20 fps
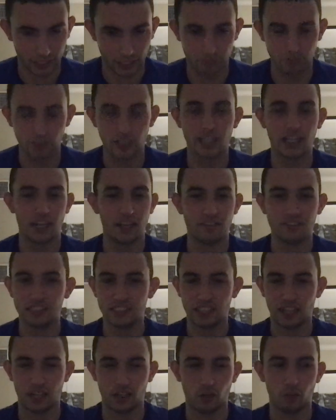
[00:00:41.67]
I feel like I've seen
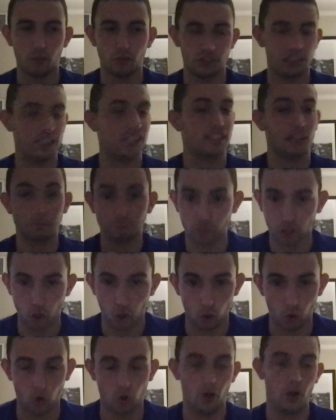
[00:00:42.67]
that in almost, except for
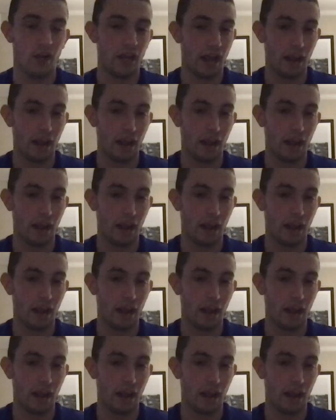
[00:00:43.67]
Cole,